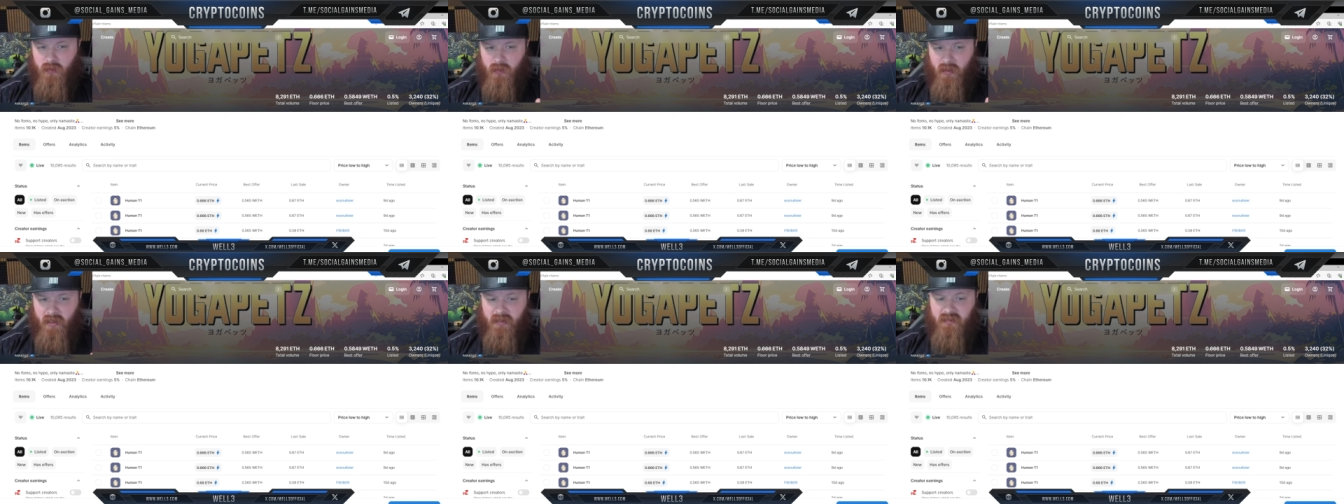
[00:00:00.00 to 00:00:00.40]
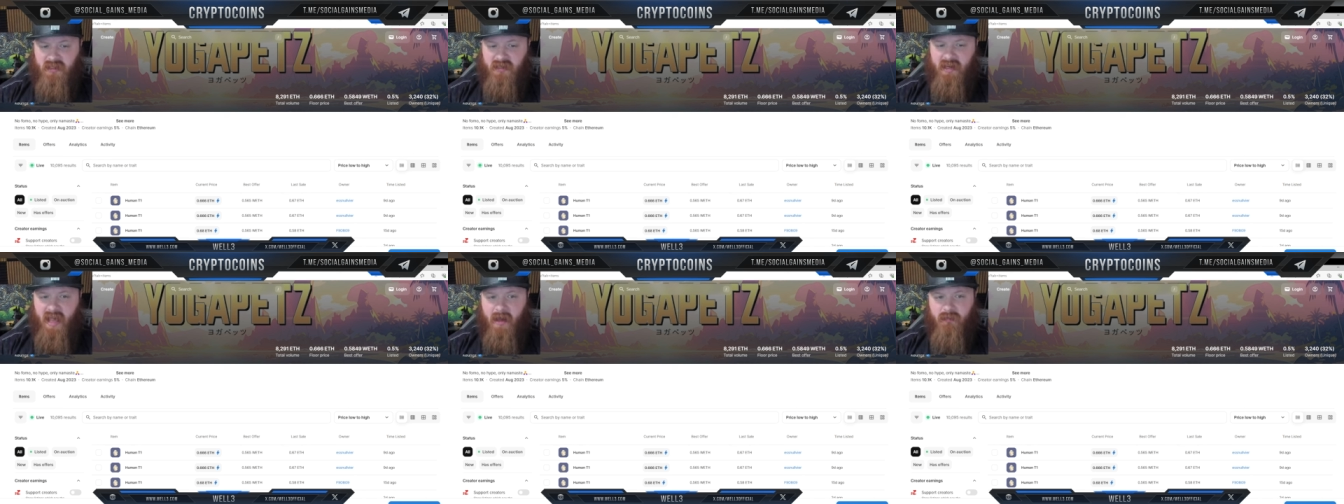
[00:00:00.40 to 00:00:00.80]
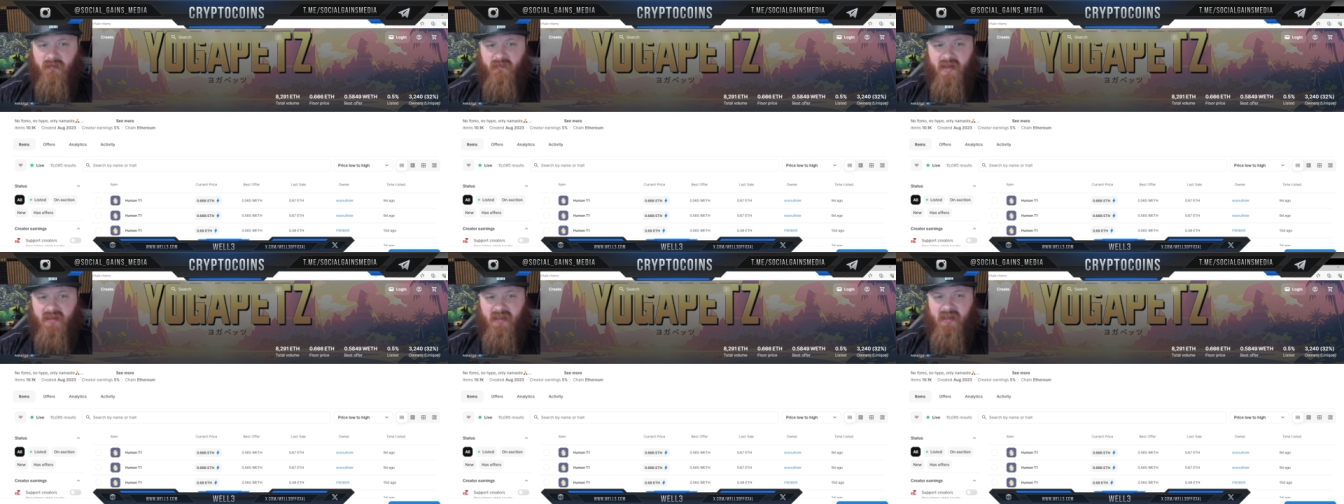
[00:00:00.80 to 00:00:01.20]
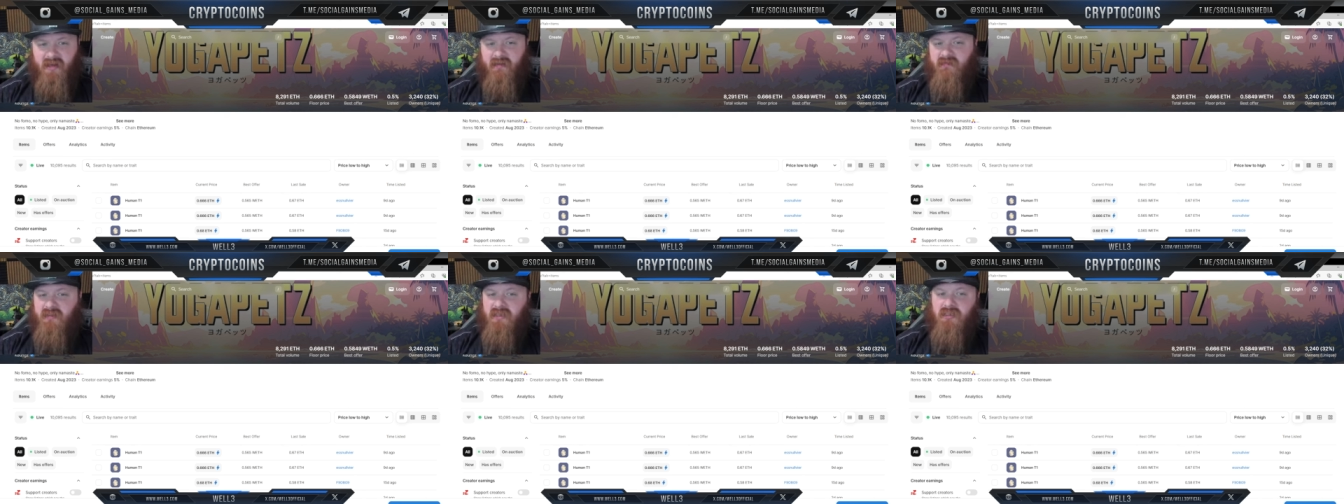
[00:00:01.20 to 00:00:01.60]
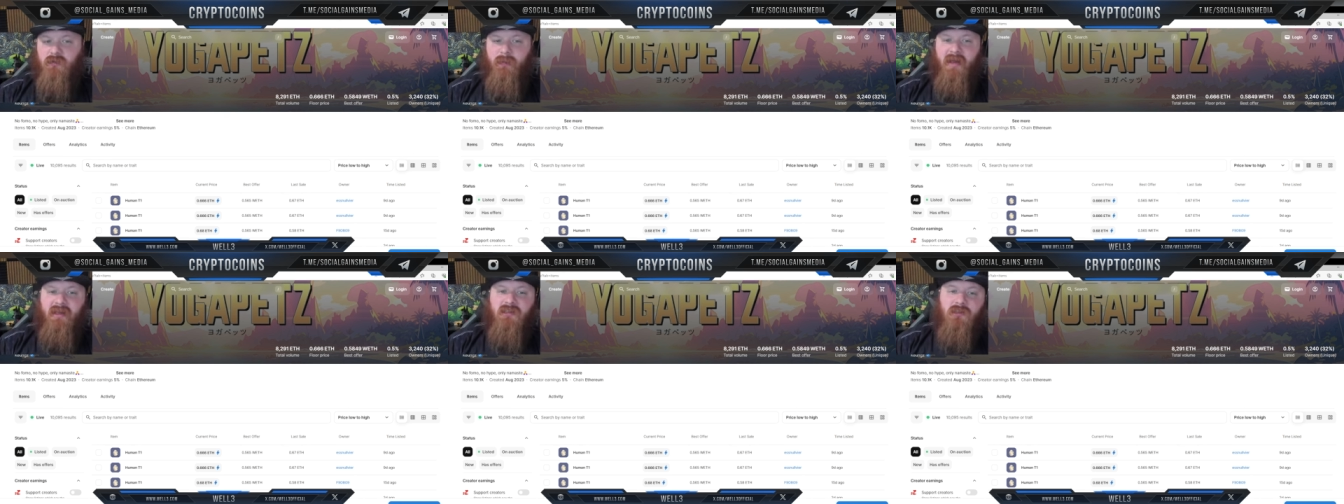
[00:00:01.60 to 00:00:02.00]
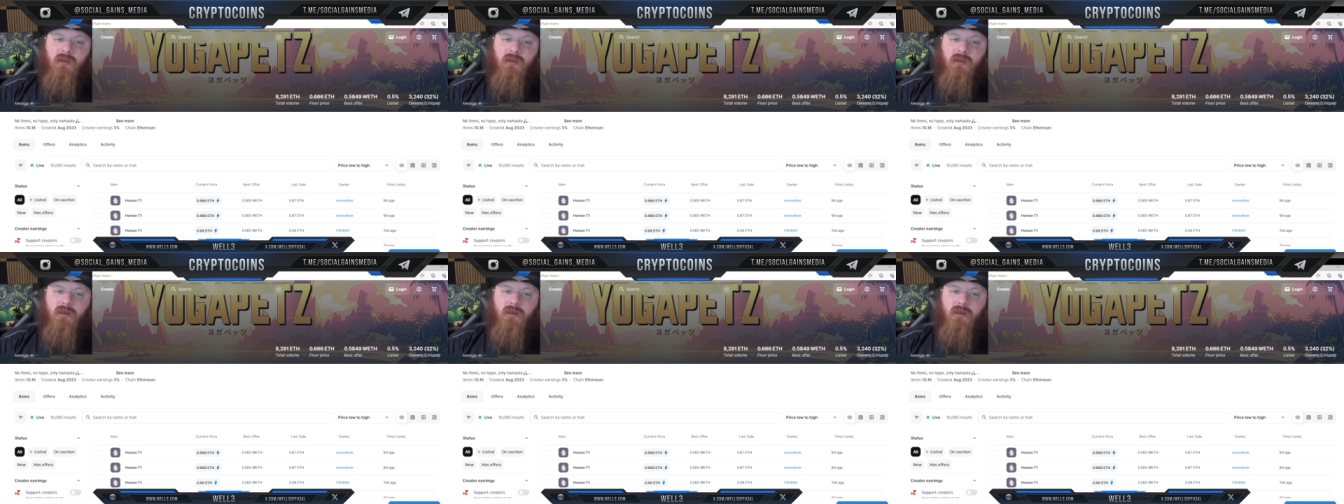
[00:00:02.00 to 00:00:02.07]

it did captivate the NFT space.